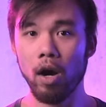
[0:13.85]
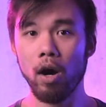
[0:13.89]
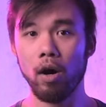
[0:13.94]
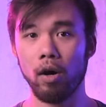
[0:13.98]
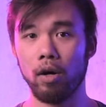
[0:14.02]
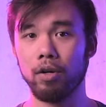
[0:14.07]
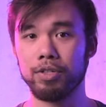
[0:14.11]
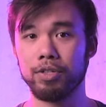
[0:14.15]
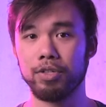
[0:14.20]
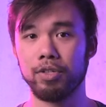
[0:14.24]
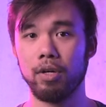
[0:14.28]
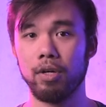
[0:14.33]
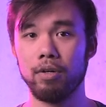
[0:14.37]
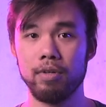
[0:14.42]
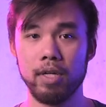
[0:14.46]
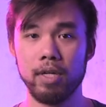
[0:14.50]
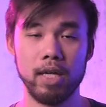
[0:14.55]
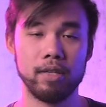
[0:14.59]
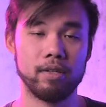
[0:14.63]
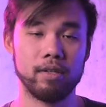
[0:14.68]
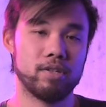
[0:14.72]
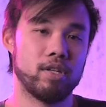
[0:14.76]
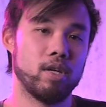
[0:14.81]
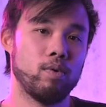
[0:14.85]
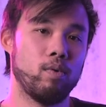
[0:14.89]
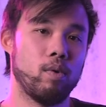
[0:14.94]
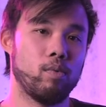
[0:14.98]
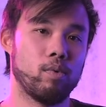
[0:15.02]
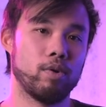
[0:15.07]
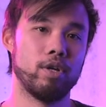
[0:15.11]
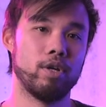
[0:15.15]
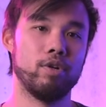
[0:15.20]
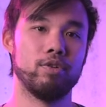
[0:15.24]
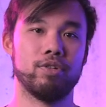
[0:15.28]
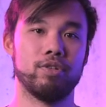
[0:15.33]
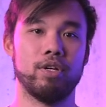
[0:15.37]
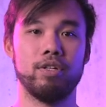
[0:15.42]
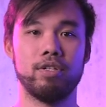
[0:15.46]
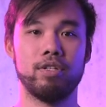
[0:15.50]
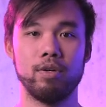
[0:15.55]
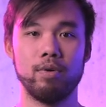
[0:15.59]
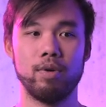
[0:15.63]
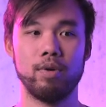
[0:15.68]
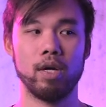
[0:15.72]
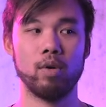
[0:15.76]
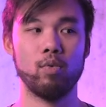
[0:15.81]
Also, you get to see what we're usually
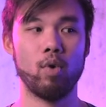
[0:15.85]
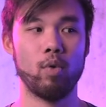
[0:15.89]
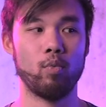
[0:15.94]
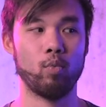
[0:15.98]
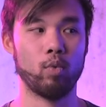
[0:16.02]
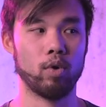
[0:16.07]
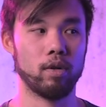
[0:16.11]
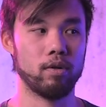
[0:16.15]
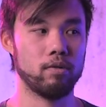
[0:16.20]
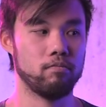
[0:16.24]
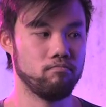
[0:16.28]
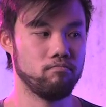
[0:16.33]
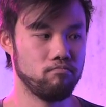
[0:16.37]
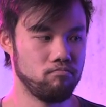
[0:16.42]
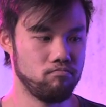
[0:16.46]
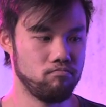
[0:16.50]
doing when we're